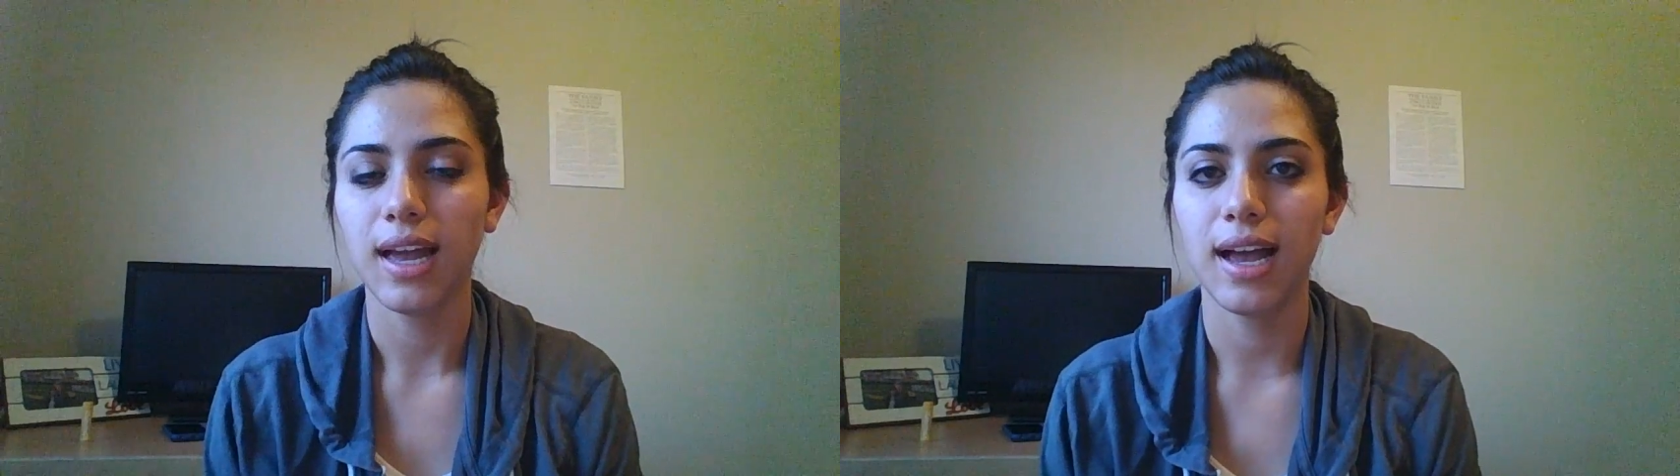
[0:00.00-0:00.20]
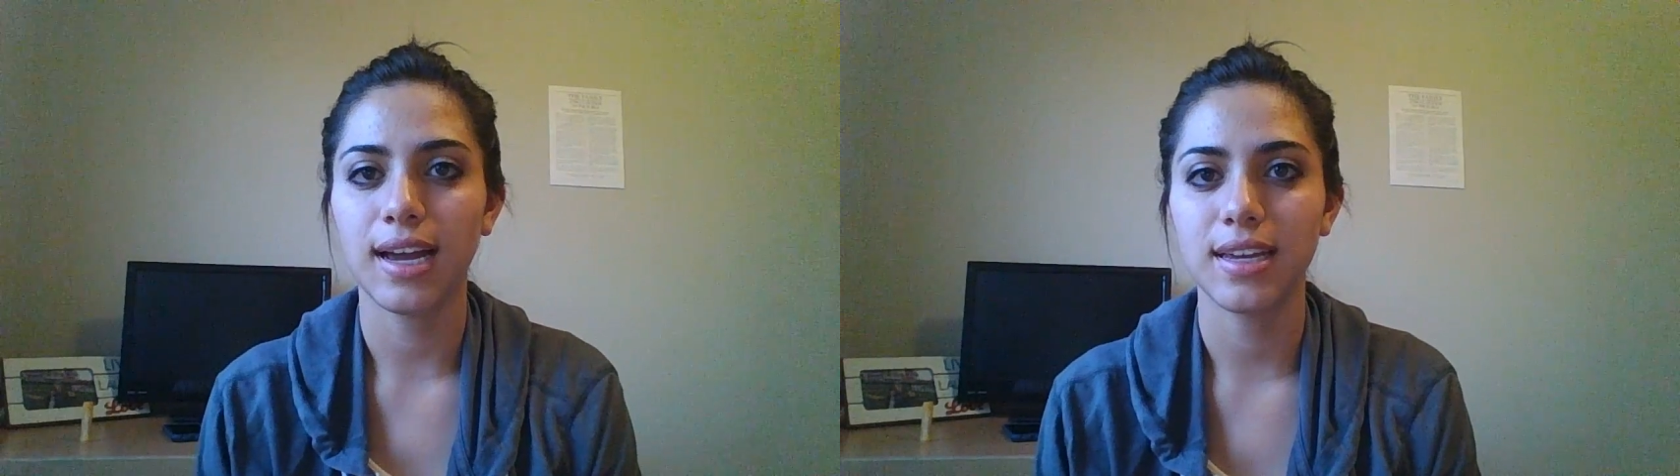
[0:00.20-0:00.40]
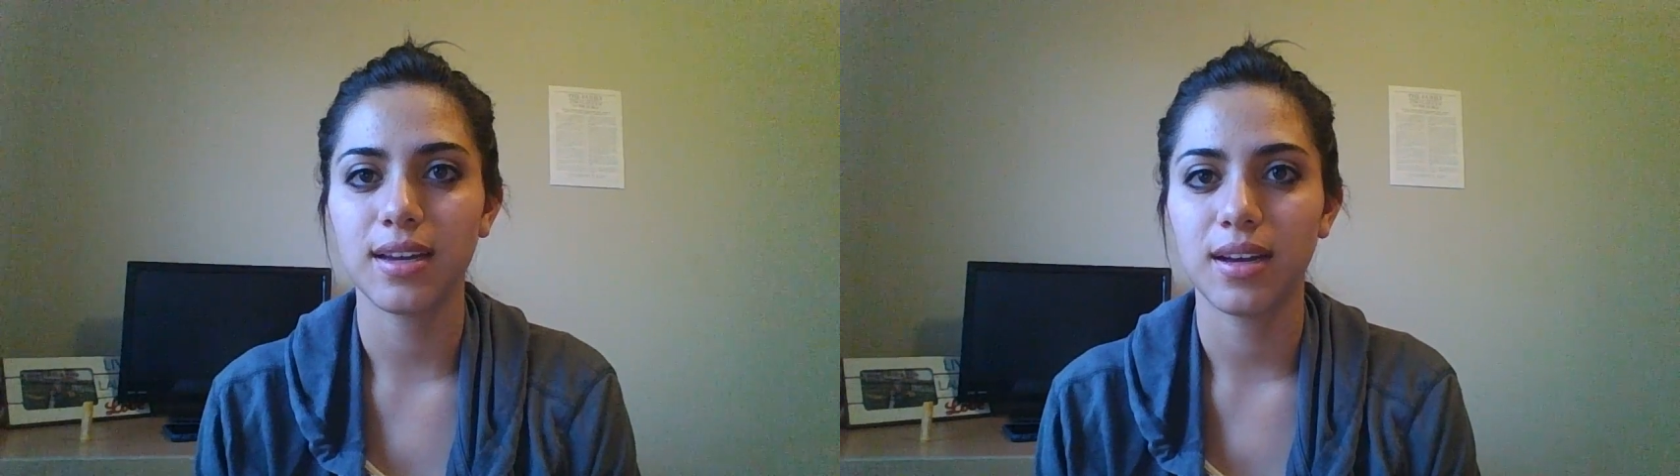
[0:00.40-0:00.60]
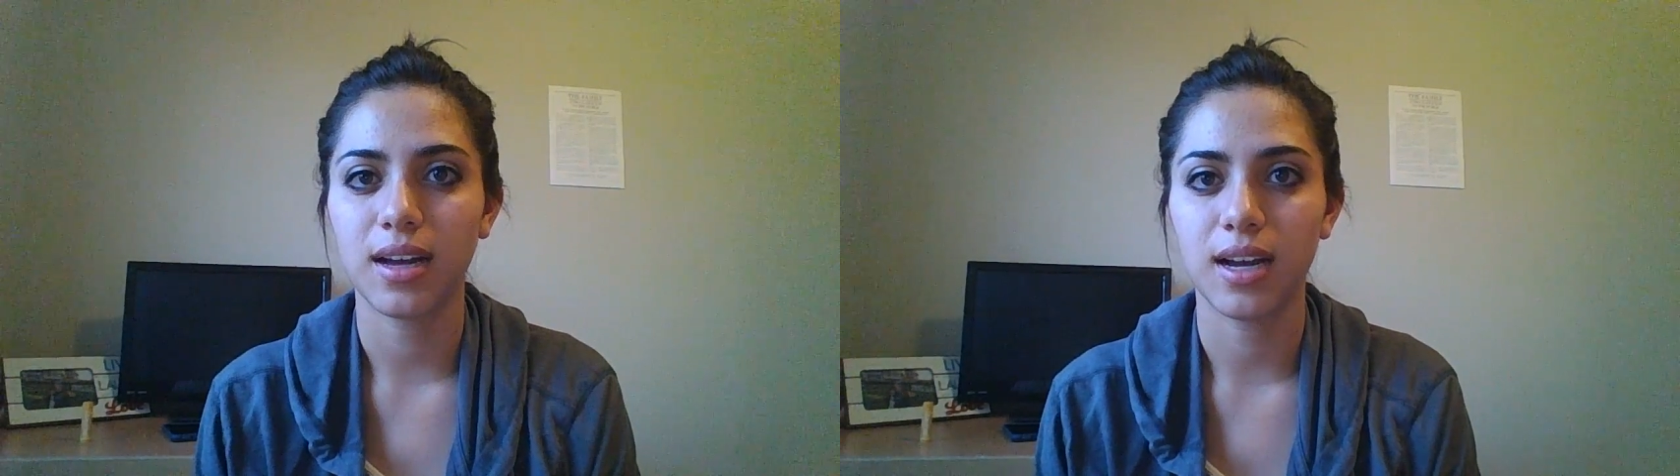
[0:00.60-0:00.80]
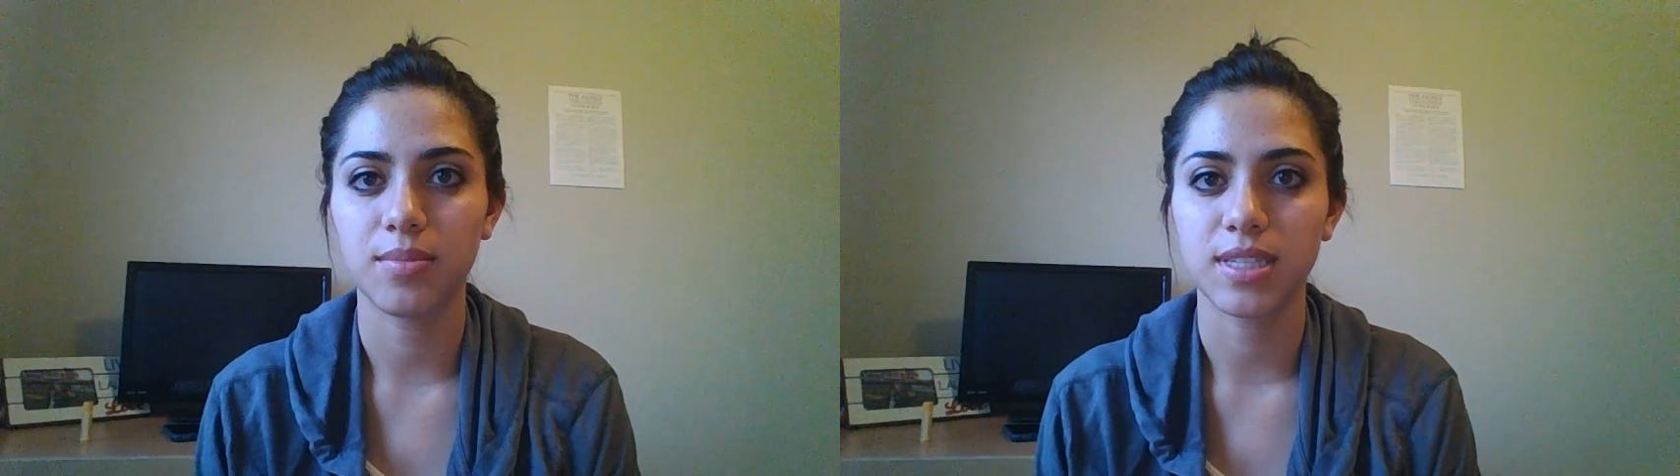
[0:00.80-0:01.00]
Hi,
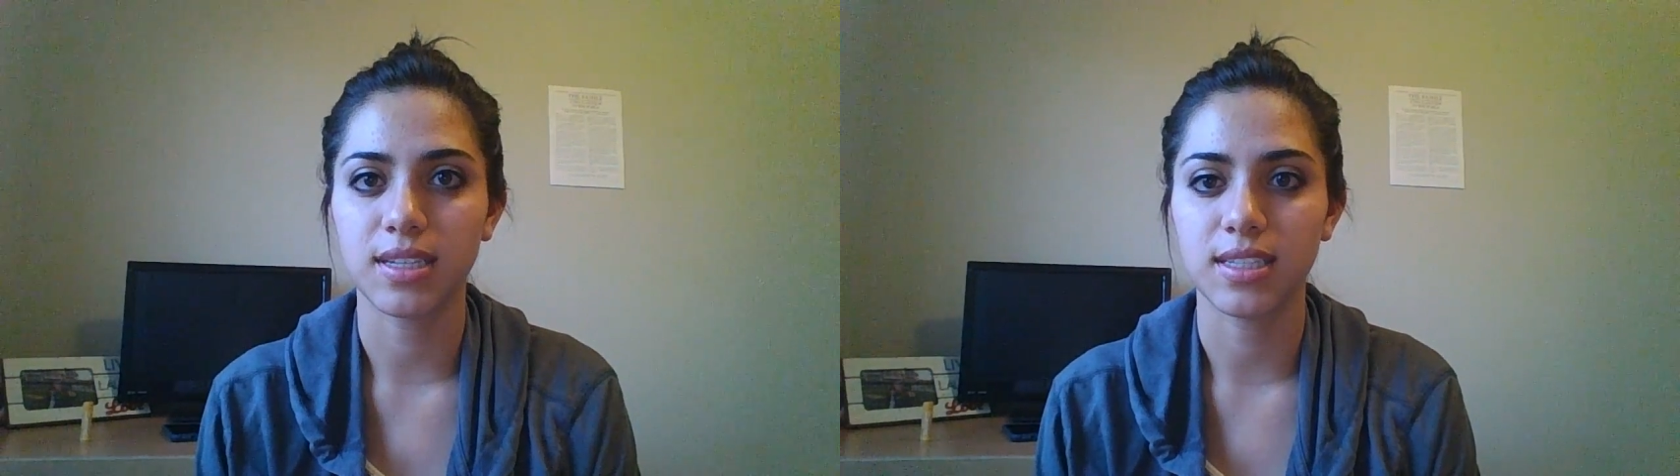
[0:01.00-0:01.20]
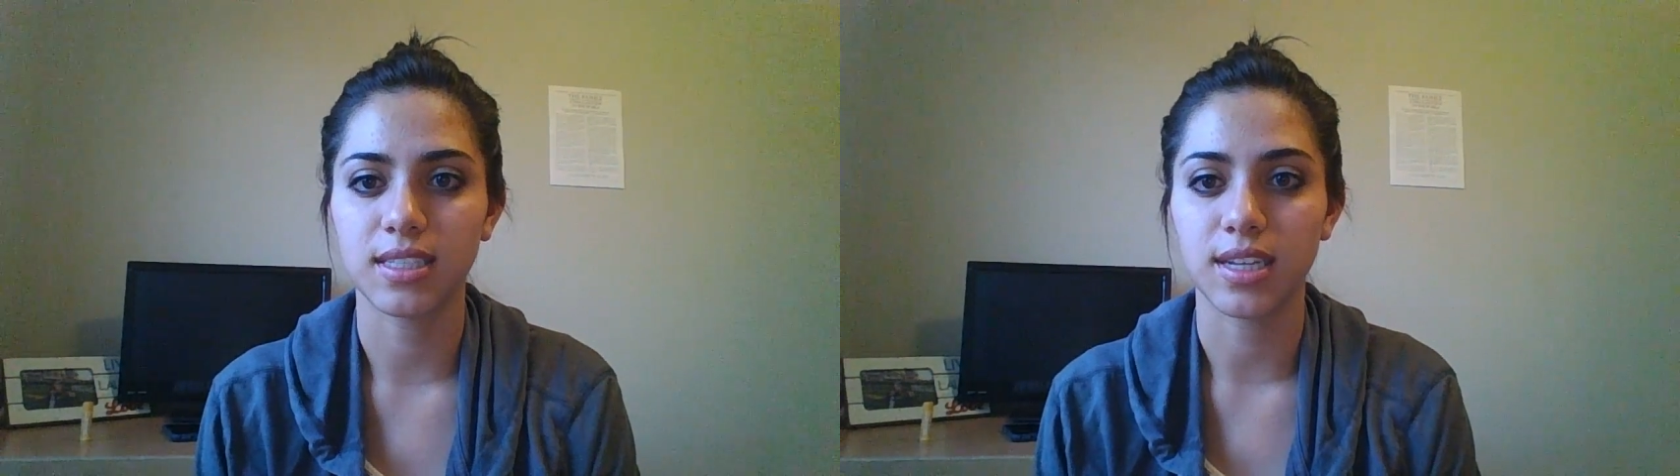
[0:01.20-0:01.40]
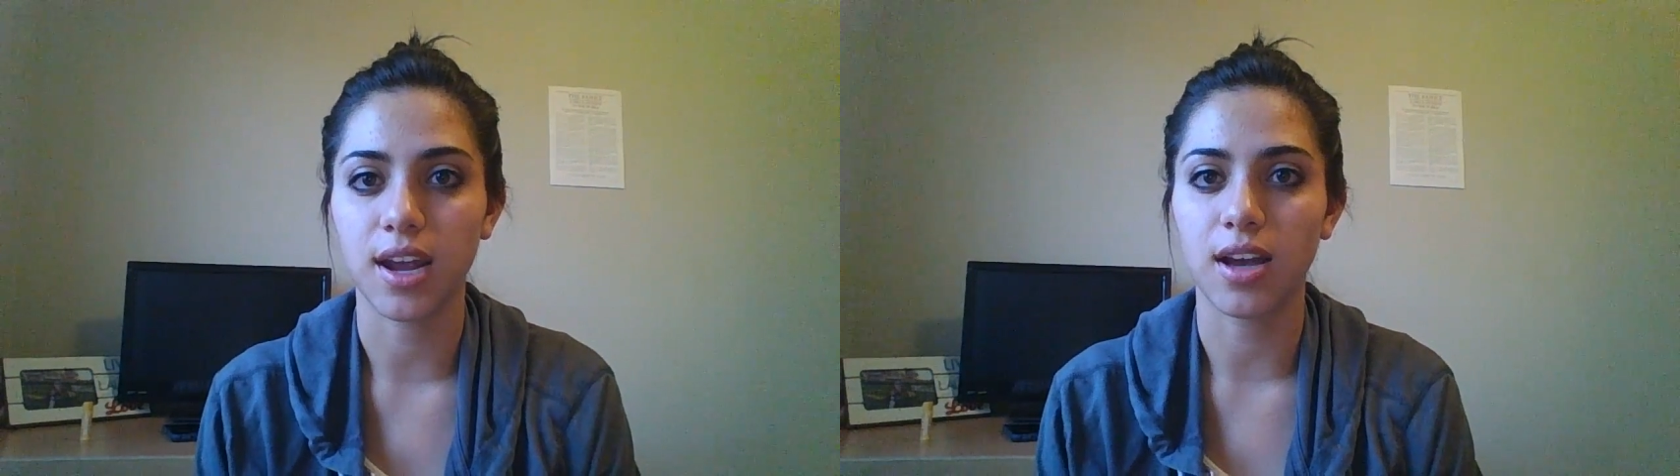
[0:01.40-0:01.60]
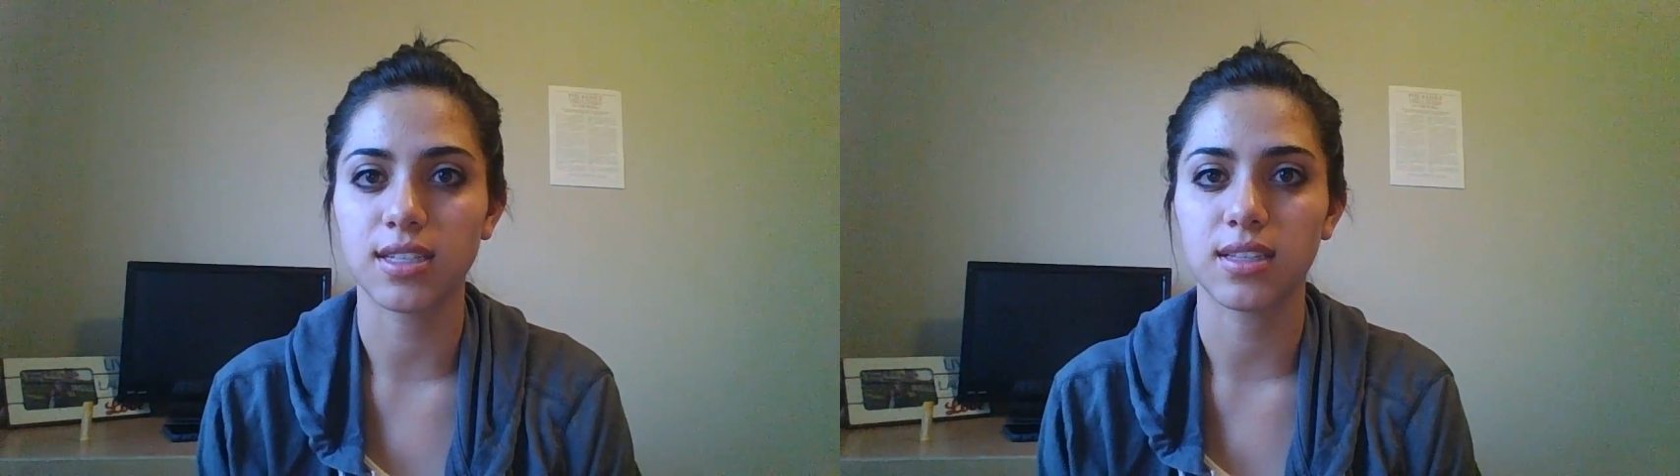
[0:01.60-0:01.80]
I'm Sydney Zendejas,